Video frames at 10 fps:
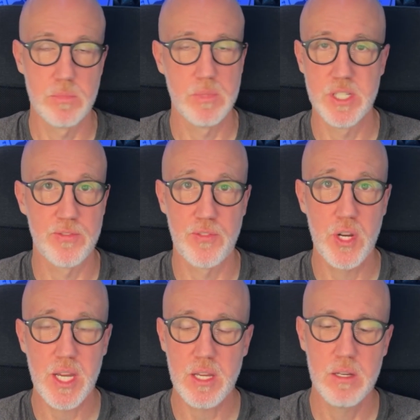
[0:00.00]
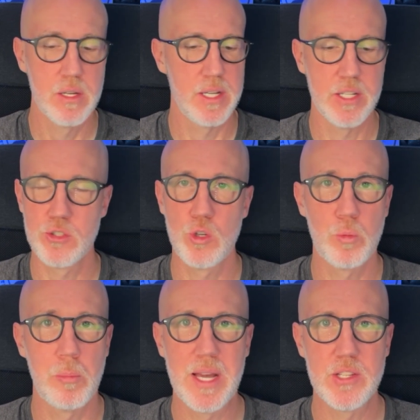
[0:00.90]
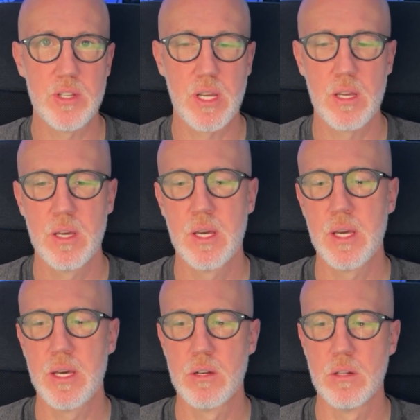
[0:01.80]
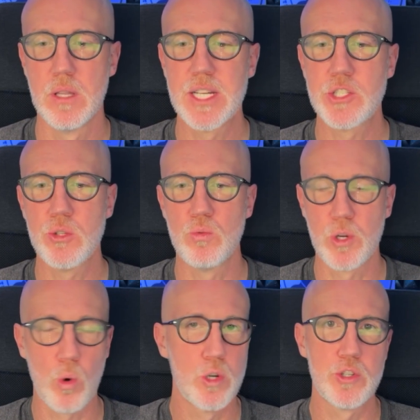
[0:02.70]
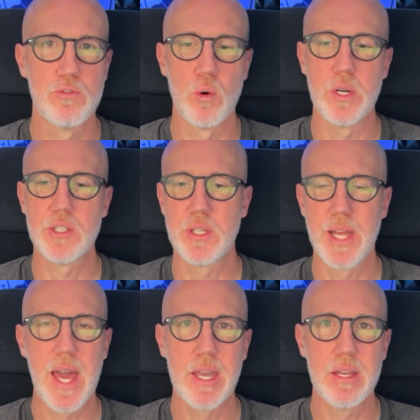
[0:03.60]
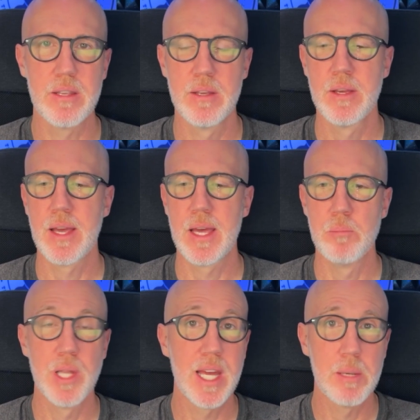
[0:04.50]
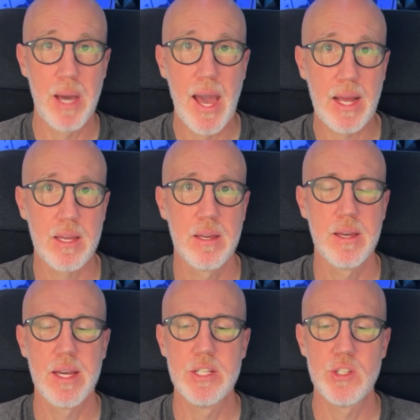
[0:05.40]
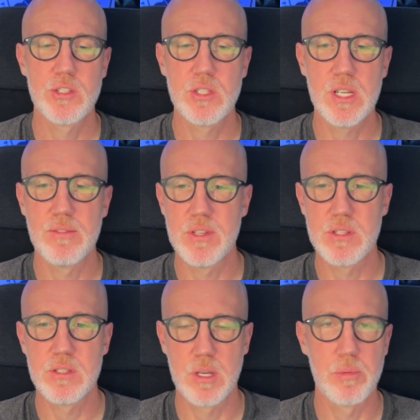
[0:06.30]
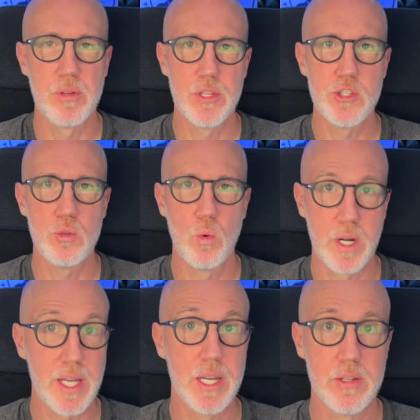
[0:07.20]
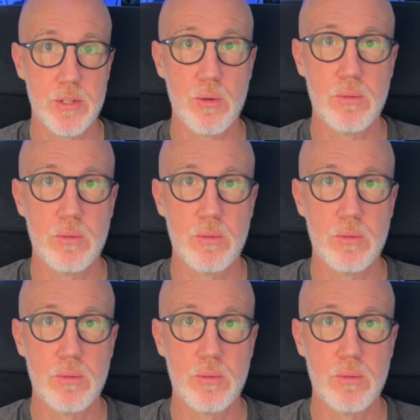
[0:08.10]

It's free, it's super basic, it'll let you record your voice and edit and play it back and just see if this is something that you want to get into.